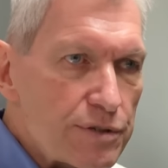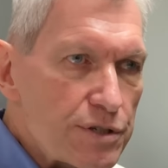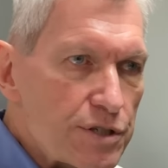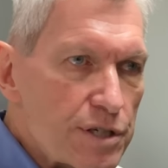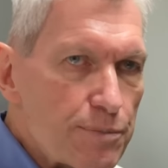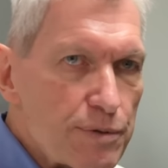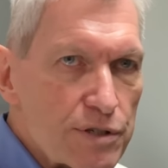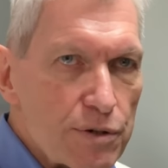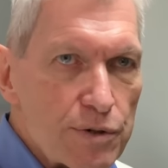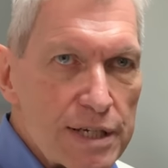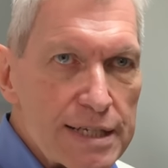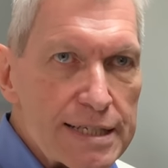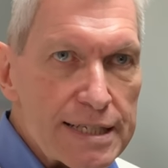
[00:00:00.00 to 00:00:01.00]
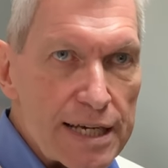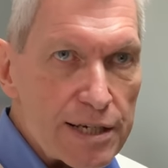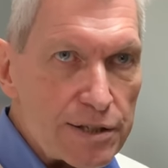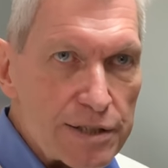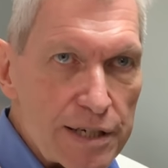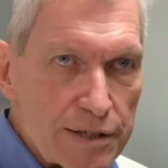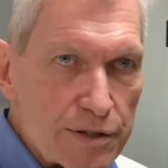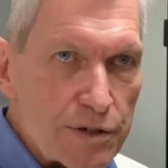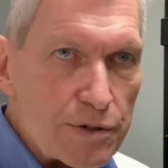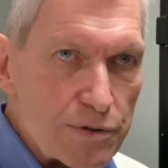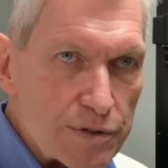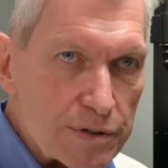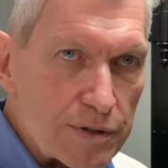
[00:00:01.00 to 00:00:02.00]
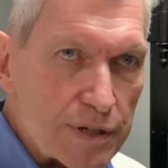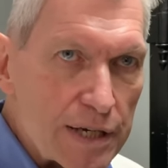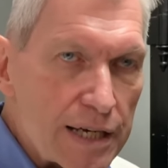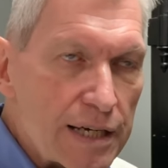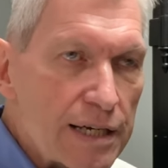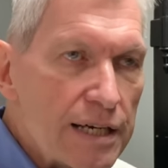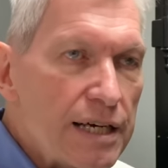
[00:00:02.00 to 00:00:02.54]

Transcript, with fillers: ship has already sailed on those, okay?